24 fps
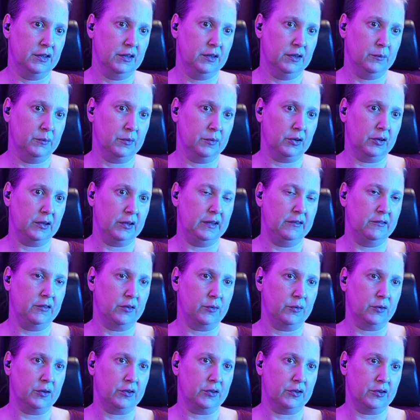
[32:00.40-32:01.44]
what leave and
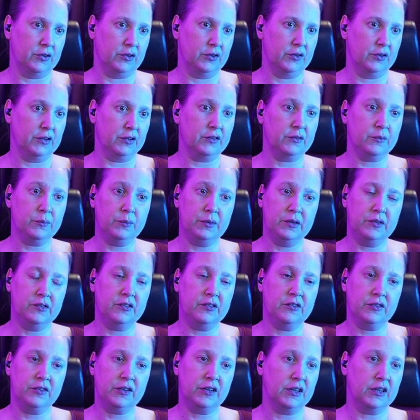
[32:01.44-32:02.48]
return does, which
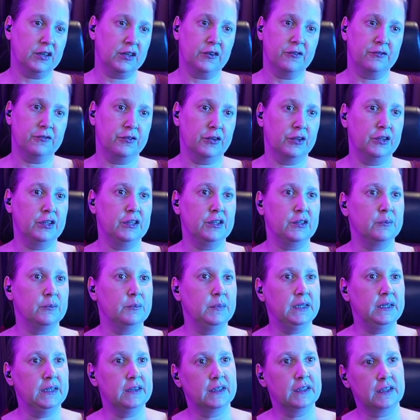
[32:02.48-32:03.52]
is kind of funny to
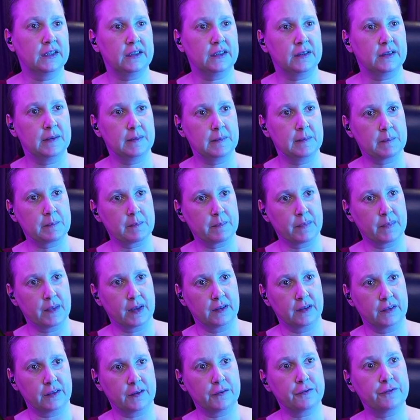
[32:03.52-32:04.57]
me that
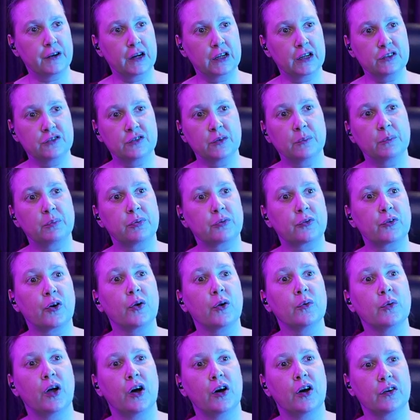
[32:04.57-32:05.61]
the function
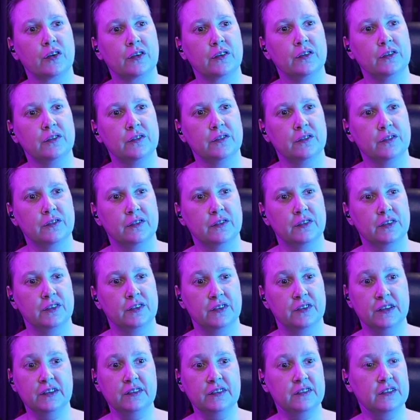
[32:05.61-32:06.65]
prologue,
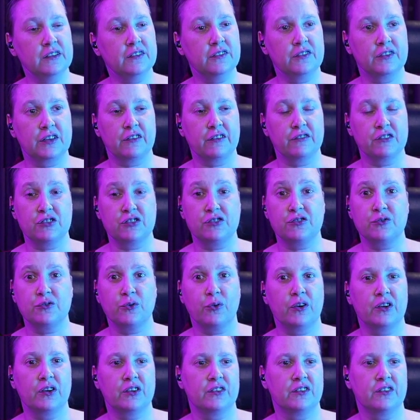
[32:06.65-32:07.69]
this doesn't have a
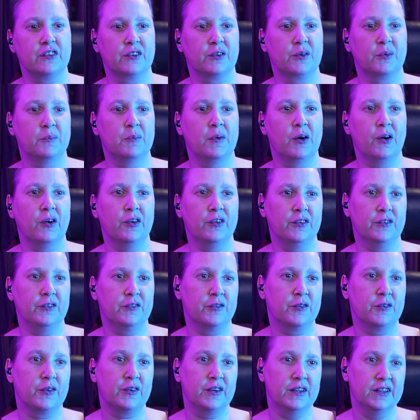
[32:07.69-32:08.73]
short command
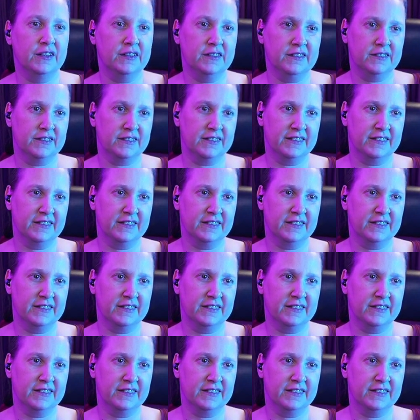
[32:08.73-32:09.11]
for it.